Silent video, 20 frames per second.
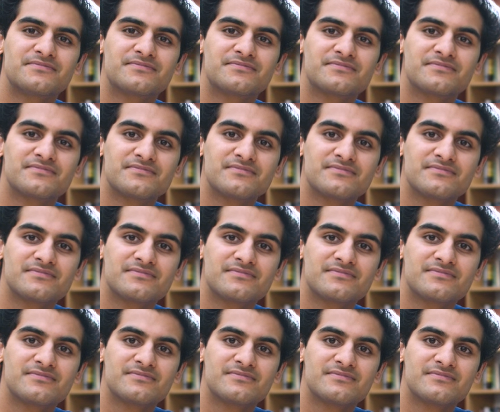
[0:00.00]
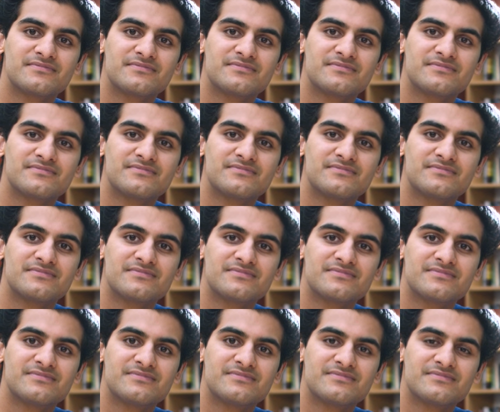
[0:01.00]

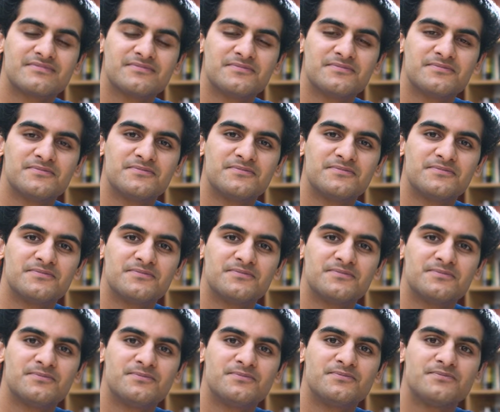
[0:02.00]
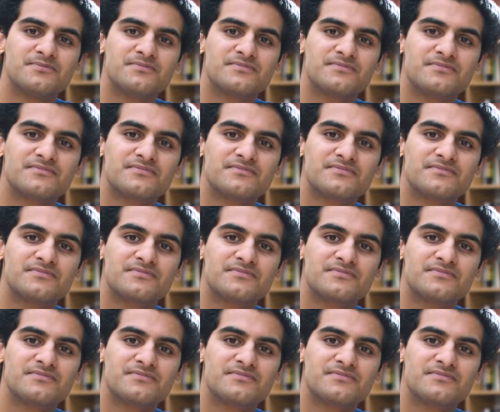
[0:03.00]
(silent)